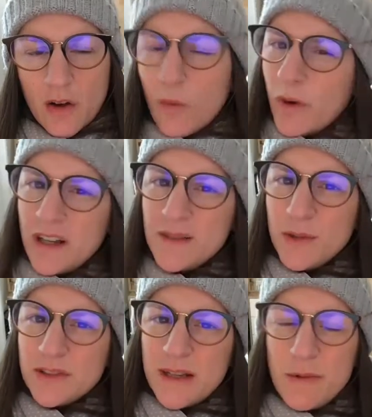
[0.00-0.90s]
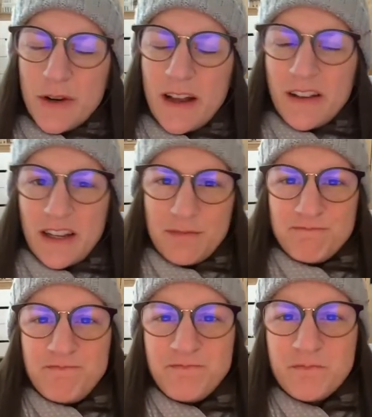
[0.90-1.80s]
What is multimodality?
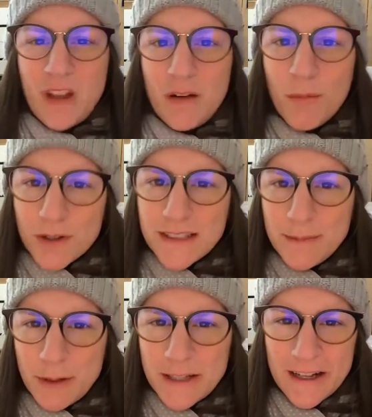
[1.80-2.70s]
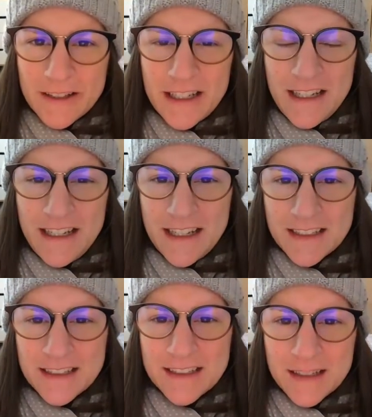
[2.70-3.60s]
Multimodality
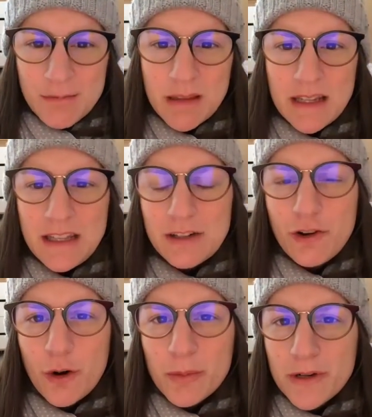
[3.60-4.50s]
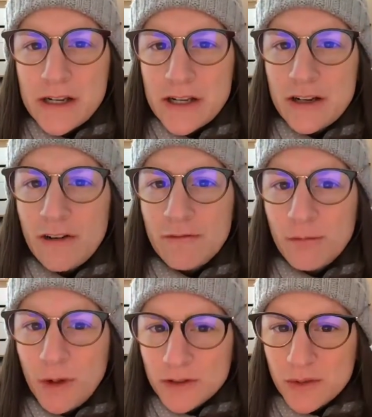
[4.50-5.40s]
is simply the incorporation of
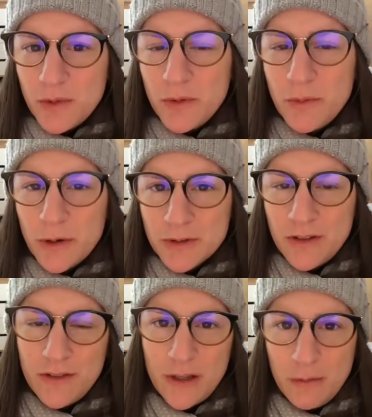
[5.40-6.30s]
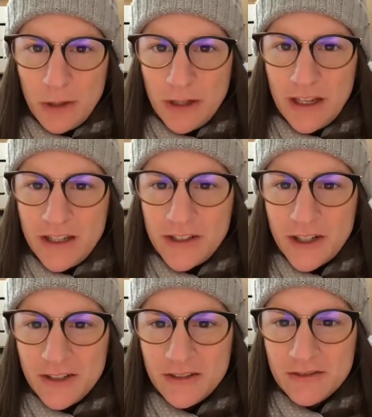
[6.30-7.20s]
multiple modes of communication.